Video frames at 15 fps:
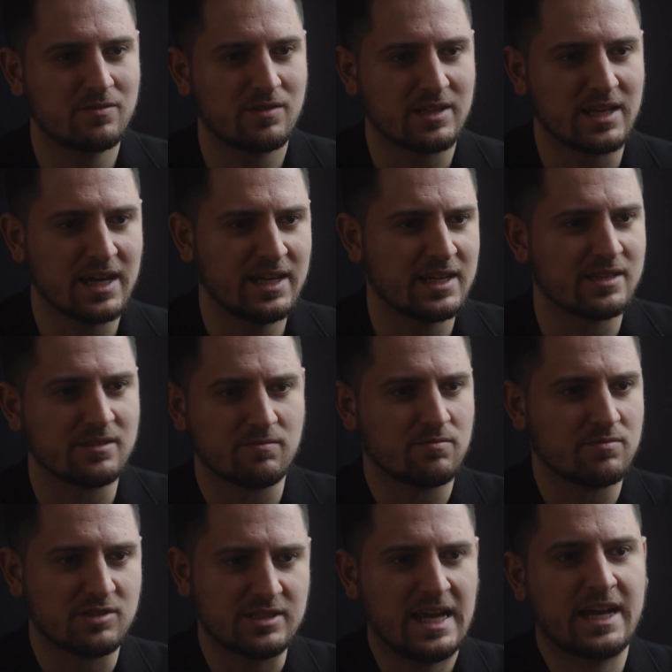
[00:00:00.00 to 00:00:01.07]
over that,
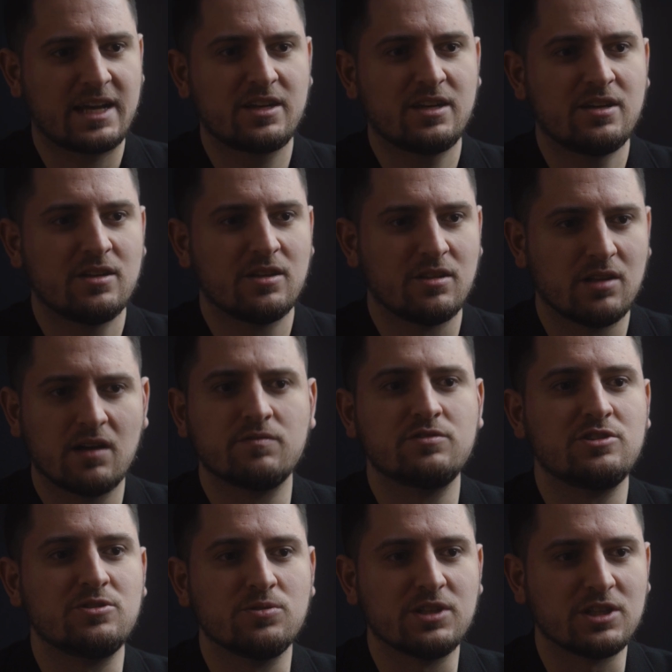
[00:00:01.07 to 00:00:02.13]
and Zach loves
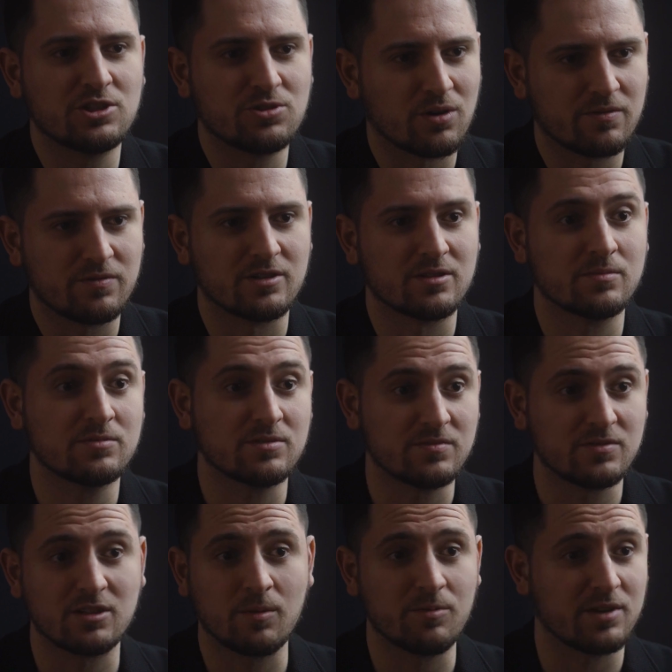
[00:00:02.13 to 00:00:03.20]
shooting short films,
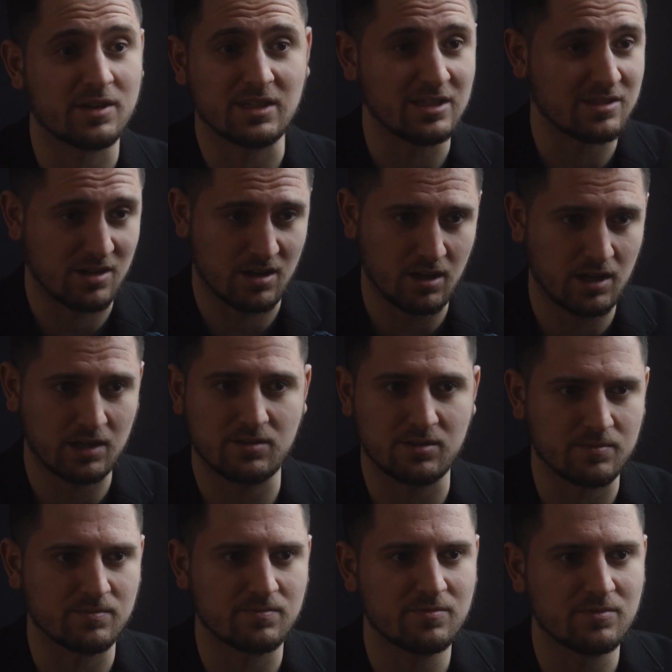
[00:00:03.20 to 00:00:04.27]
and he's an
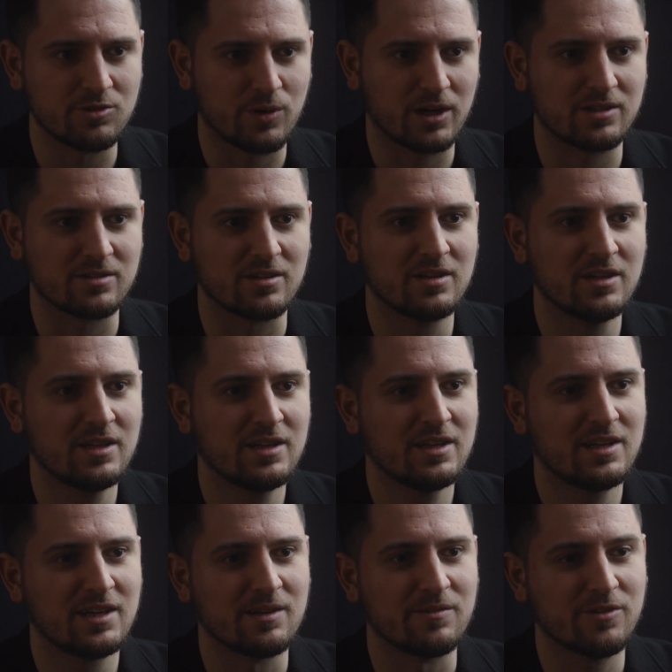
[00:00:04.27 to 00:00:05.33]
awesome director
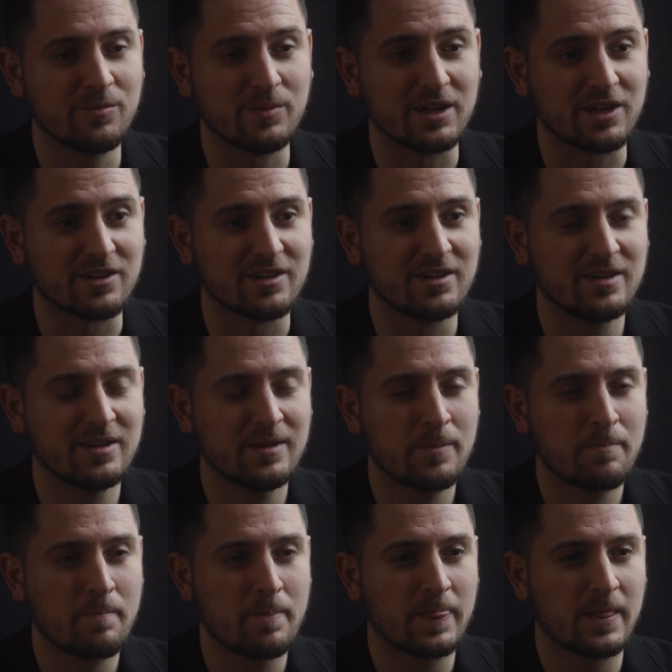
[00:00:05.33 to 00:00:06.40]
and filmmaker.
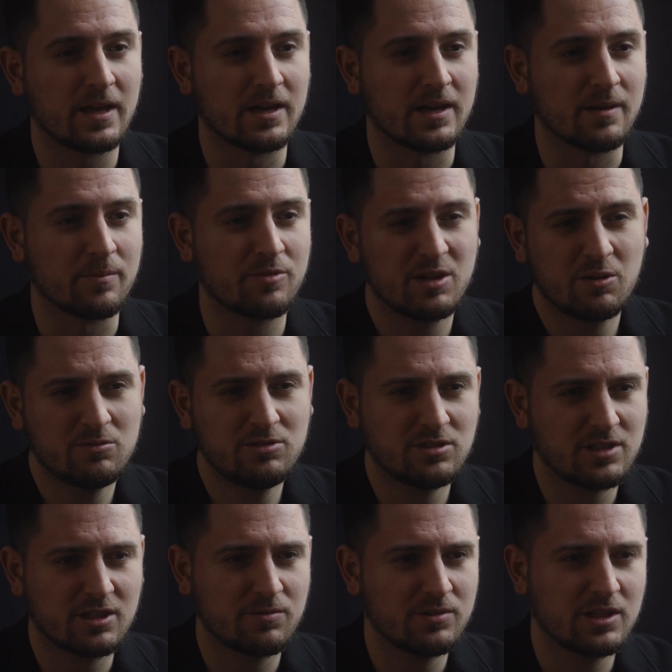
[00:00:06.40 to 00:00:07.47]
So it was
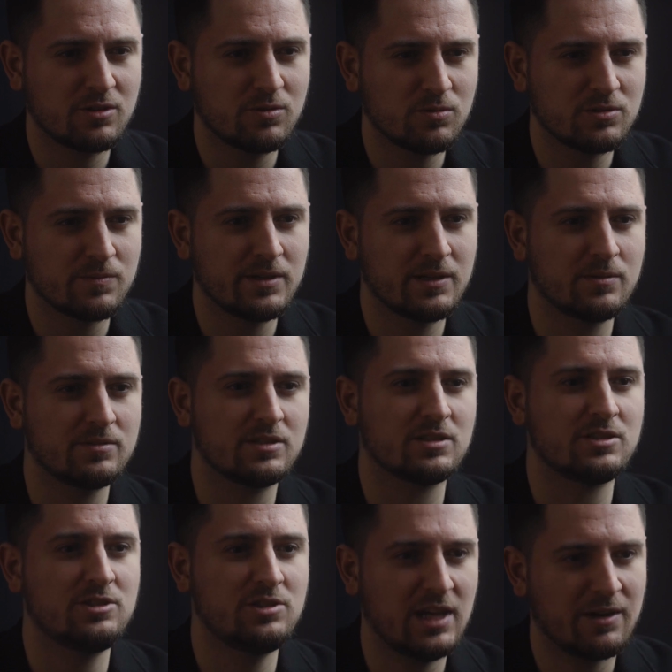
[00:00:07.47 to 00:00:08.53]
just like really cool to be able
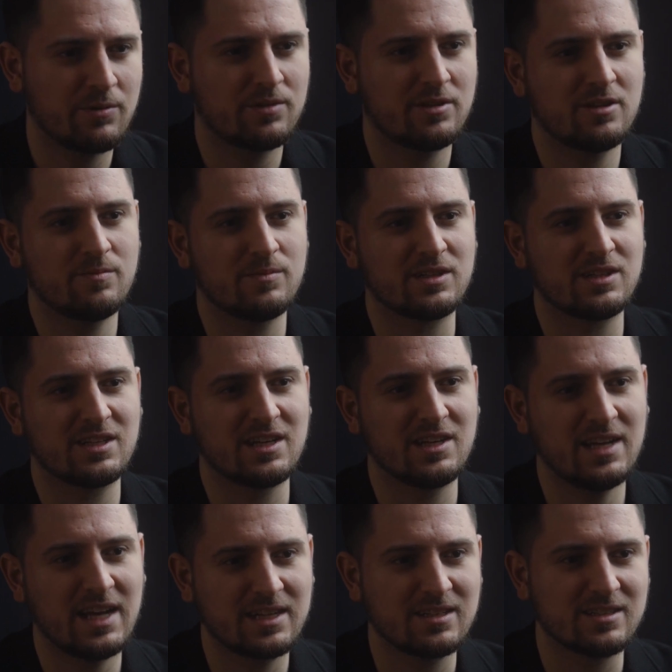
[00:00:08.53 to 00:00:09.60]
to chat with him and
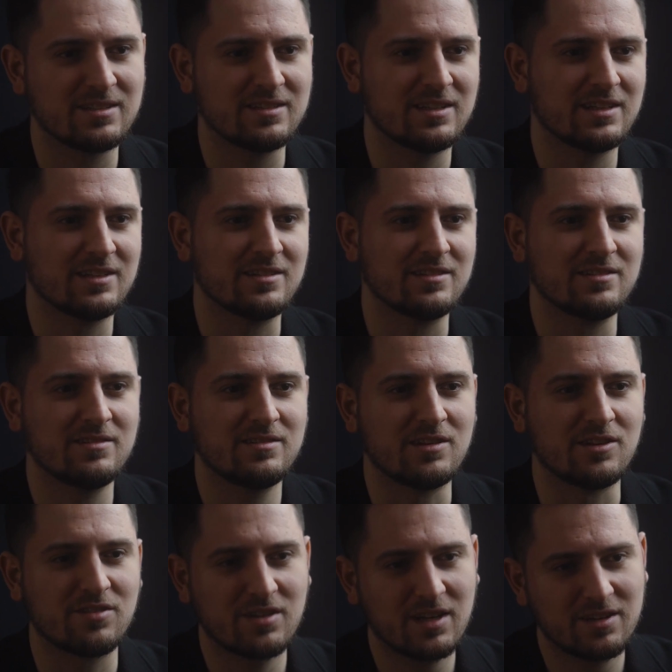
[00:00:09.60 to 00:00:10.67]
connect and
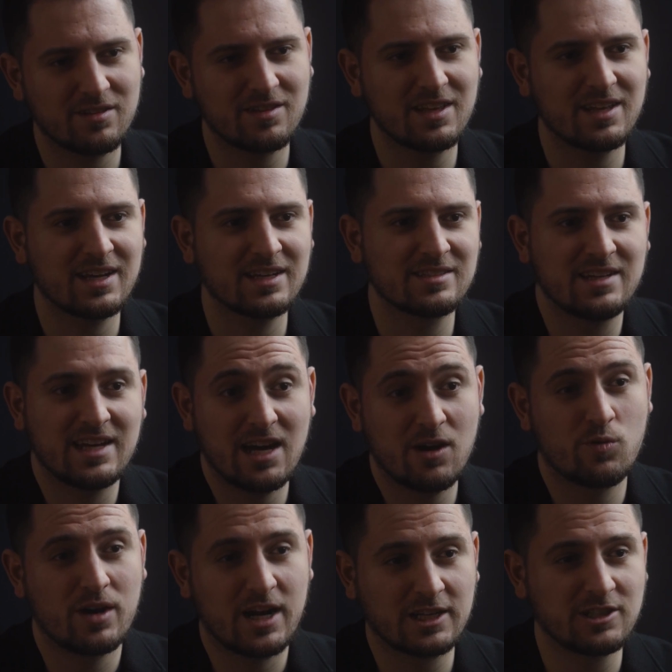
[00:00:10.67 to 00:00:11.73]
discuss things. And
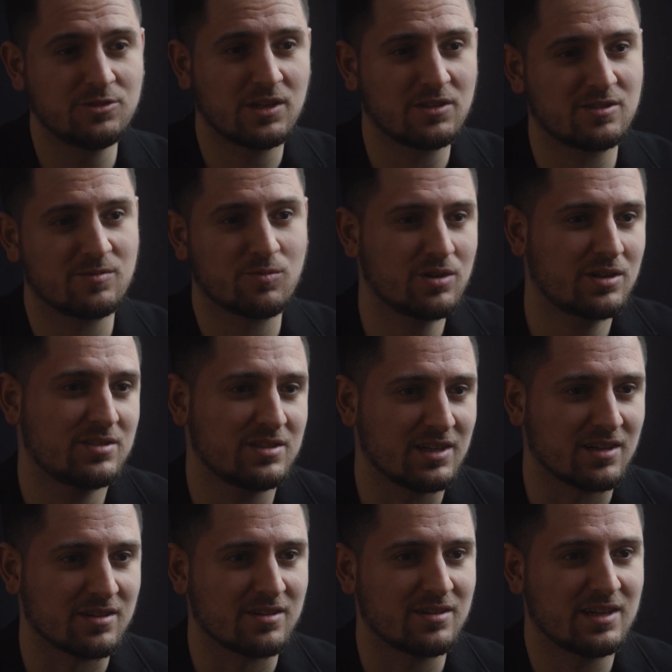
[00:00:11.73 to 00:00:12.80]
now we're actually doing some work
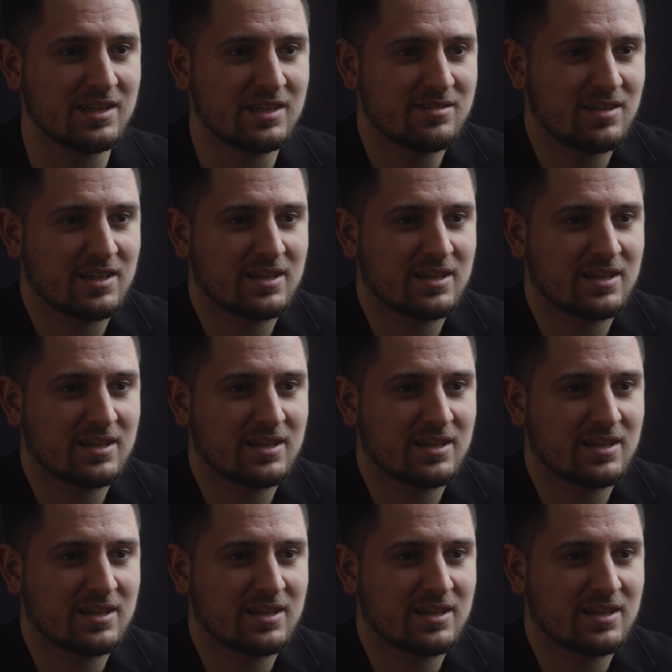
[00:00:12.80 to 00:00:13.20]
together. And it's